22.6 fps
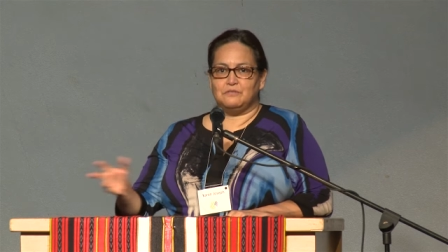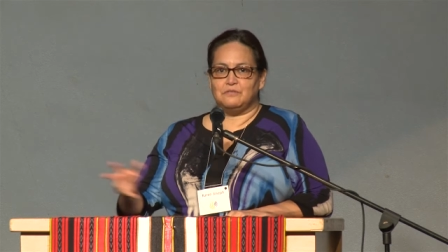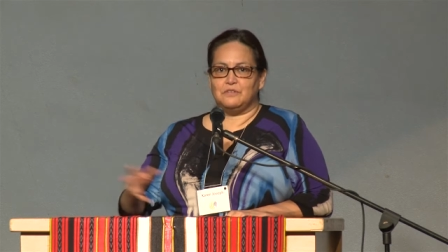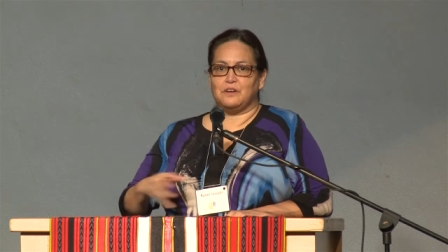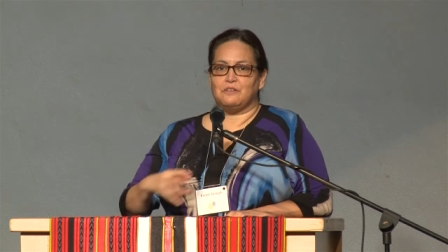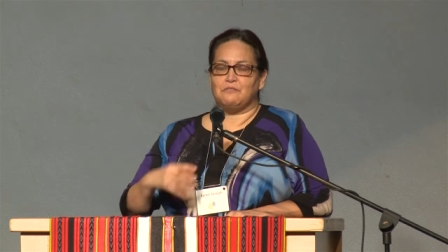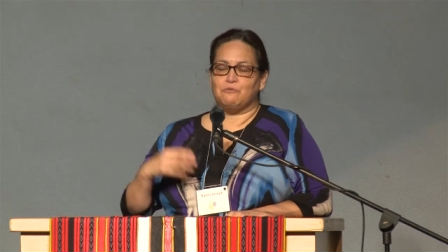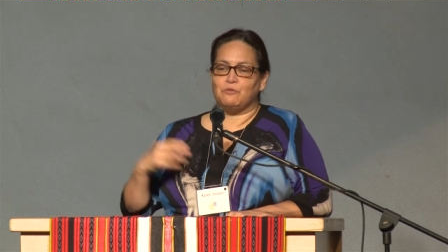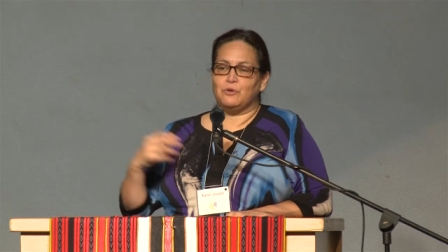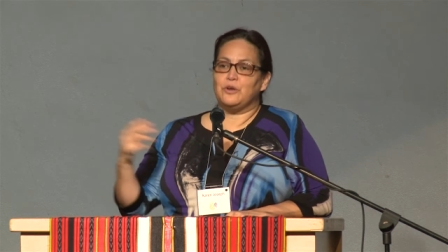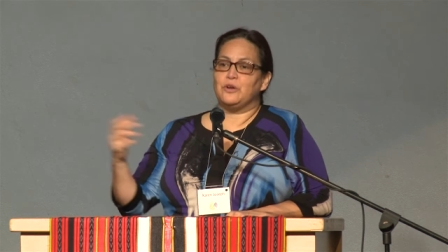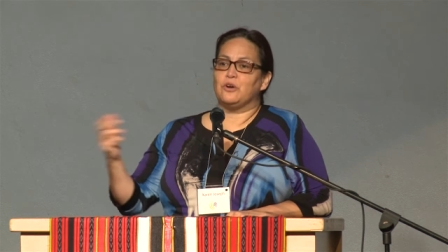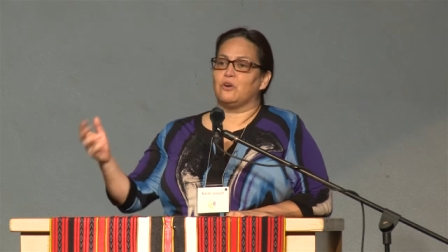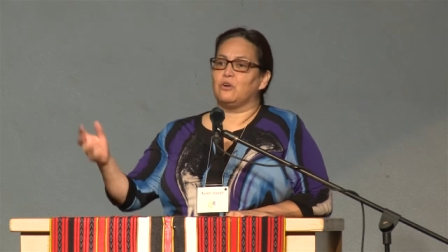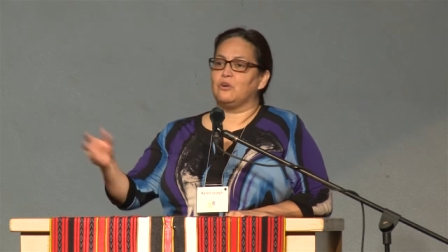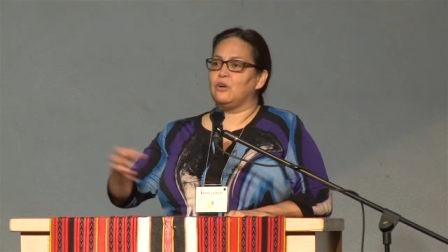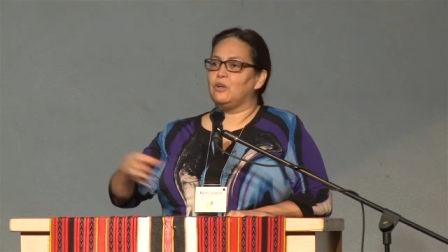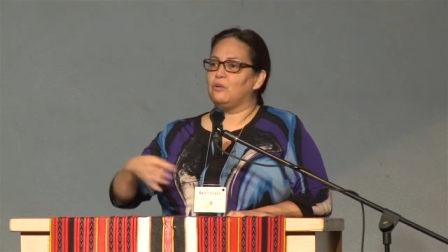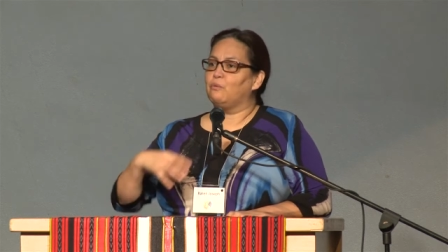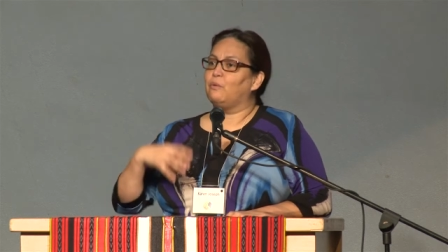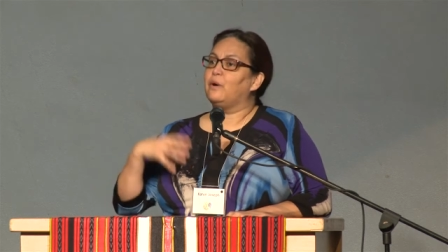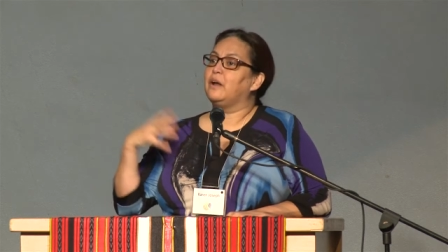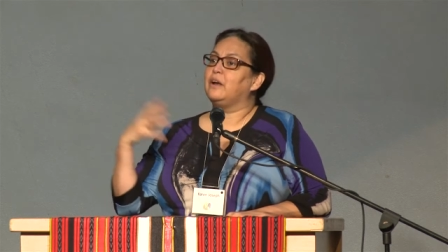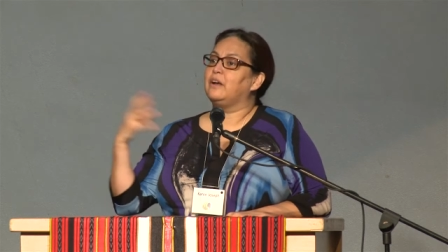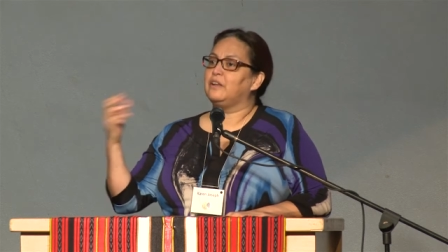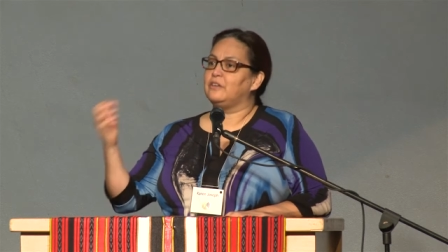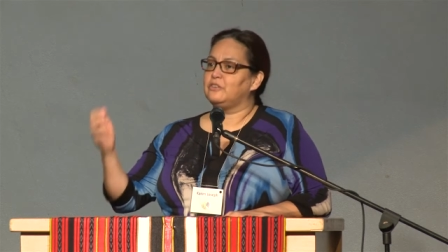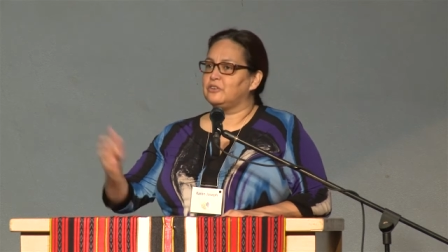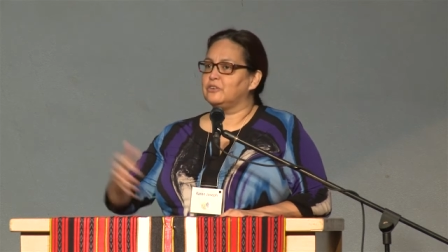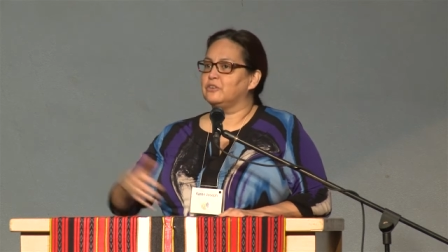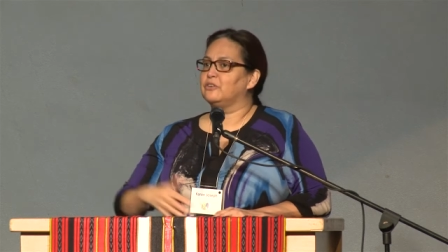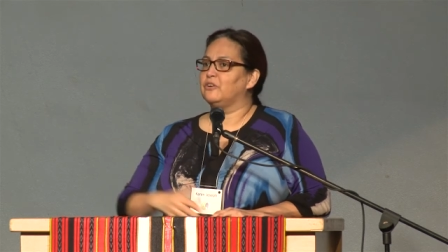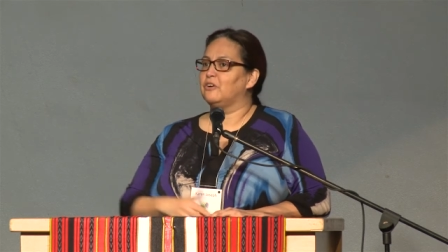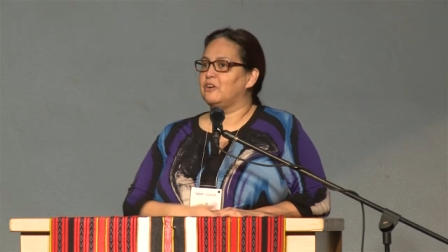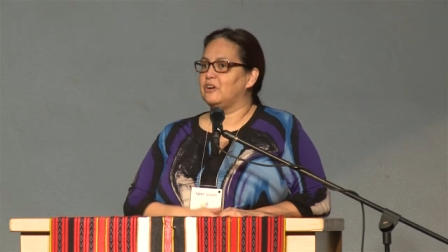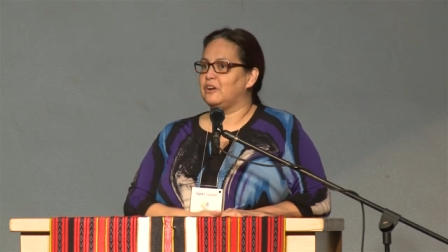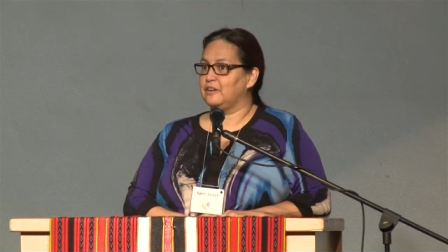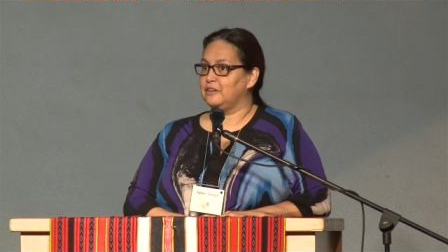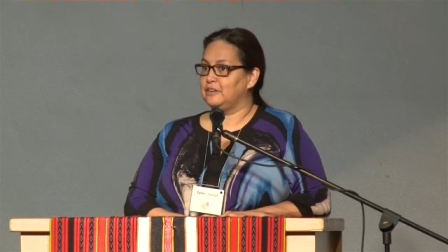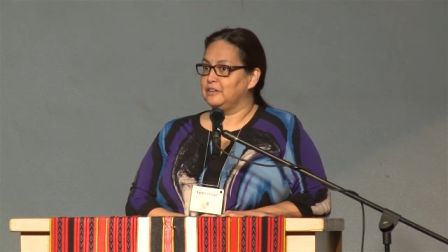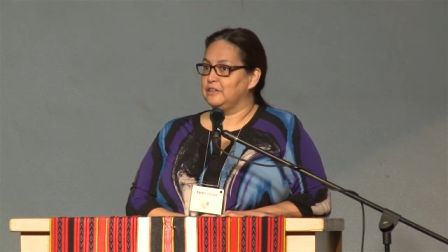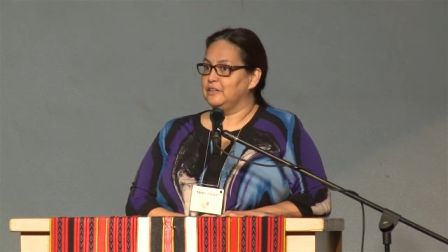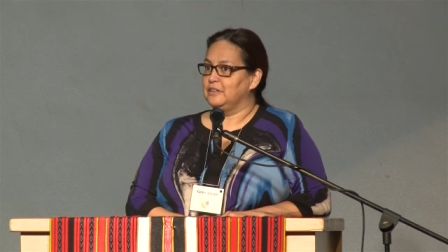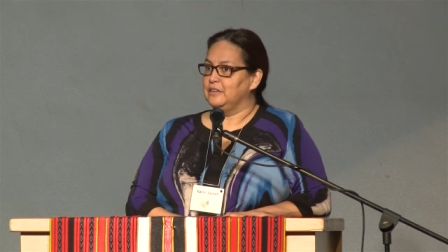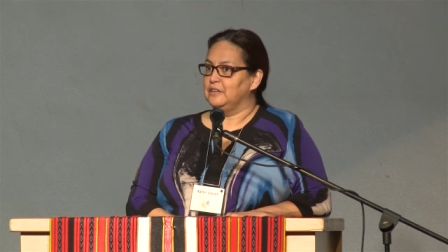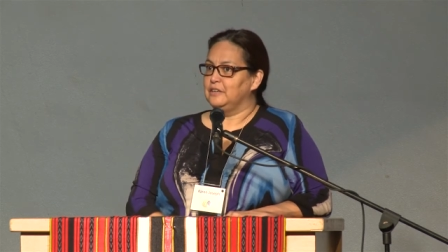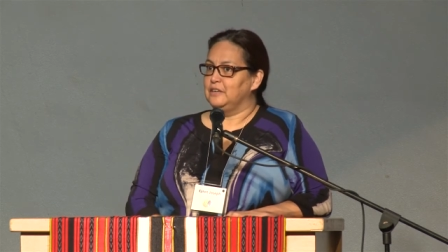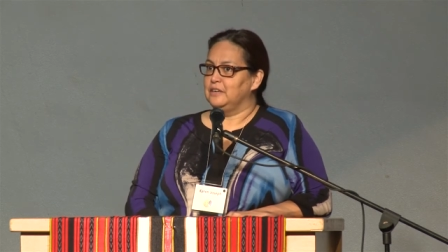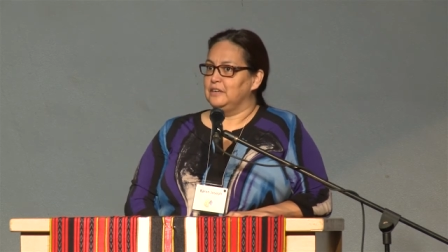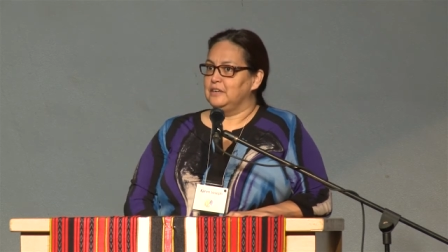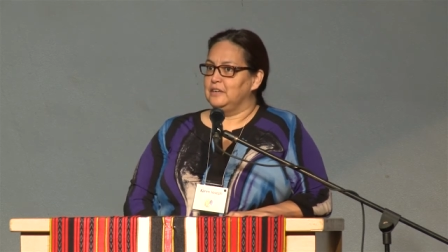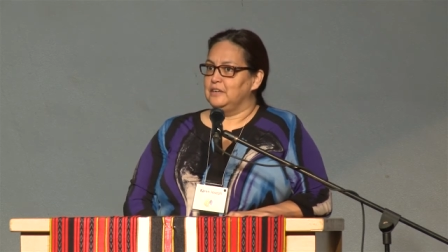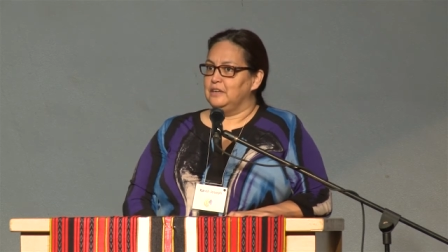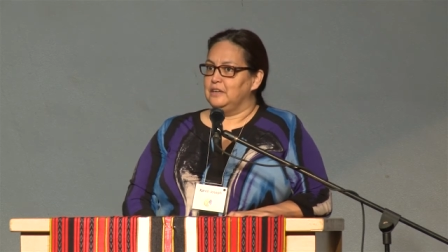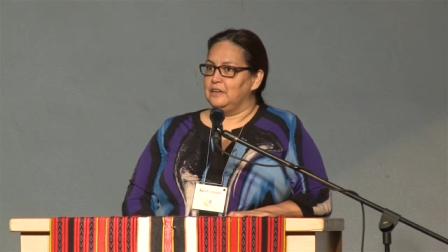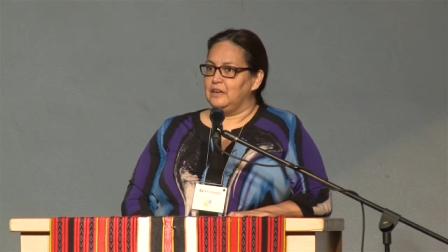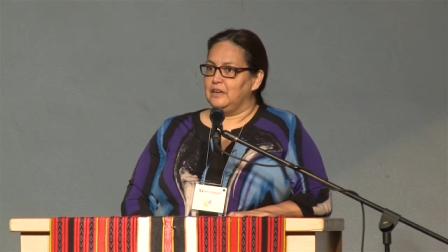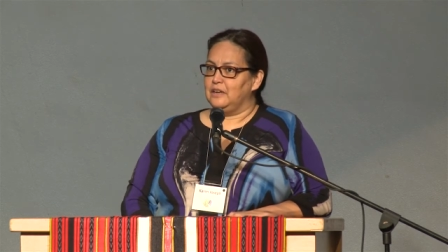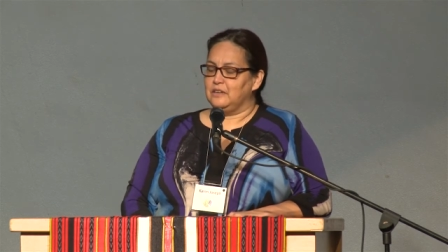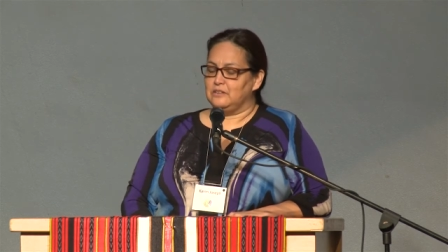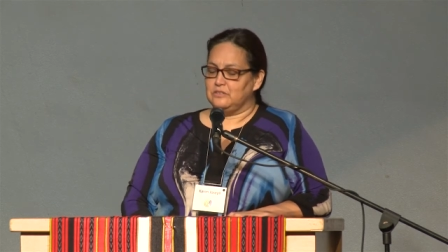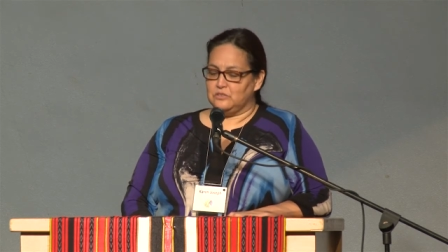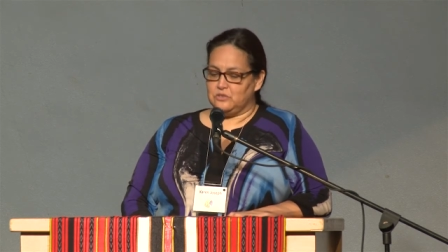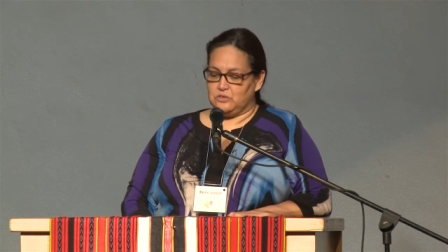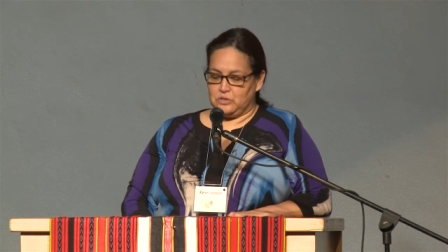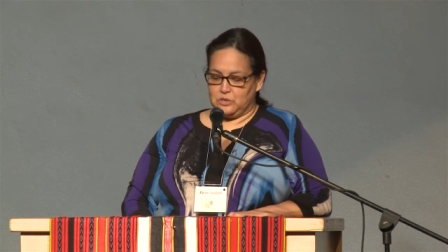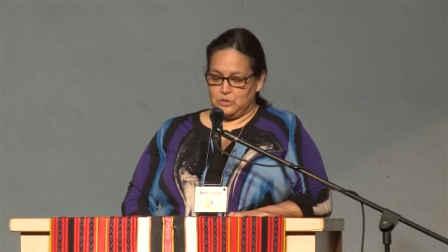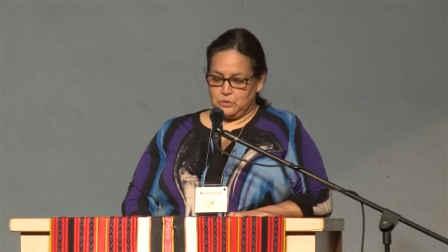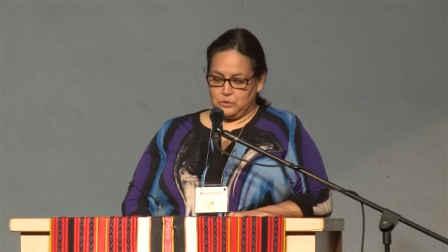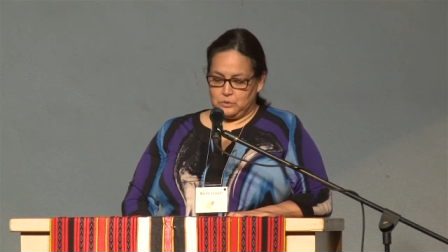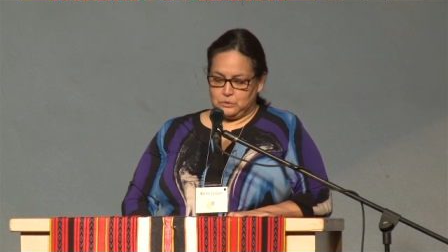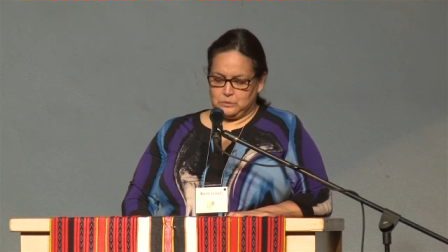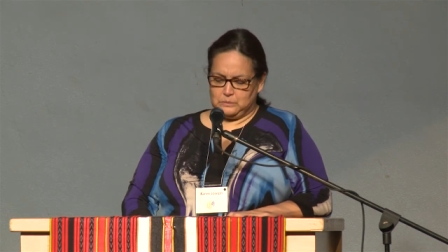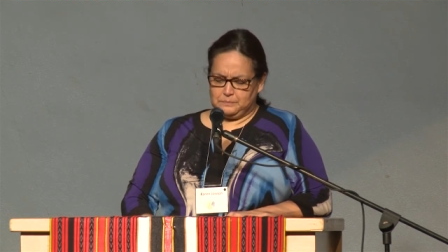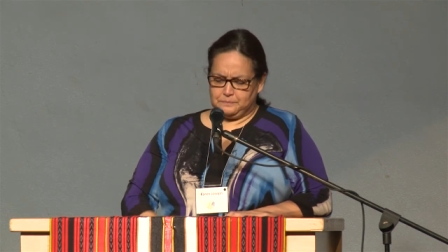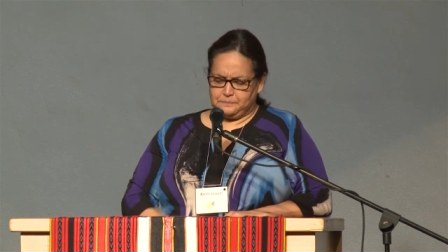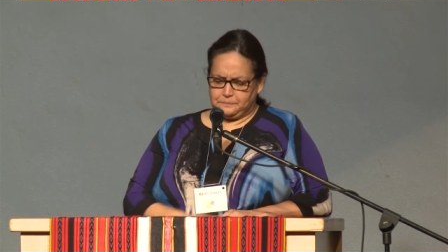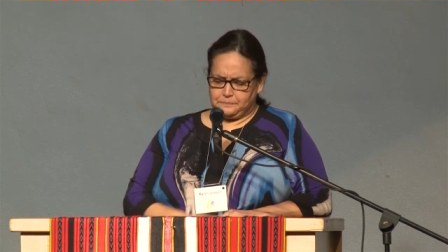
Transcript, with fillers: of we are all one under God. And so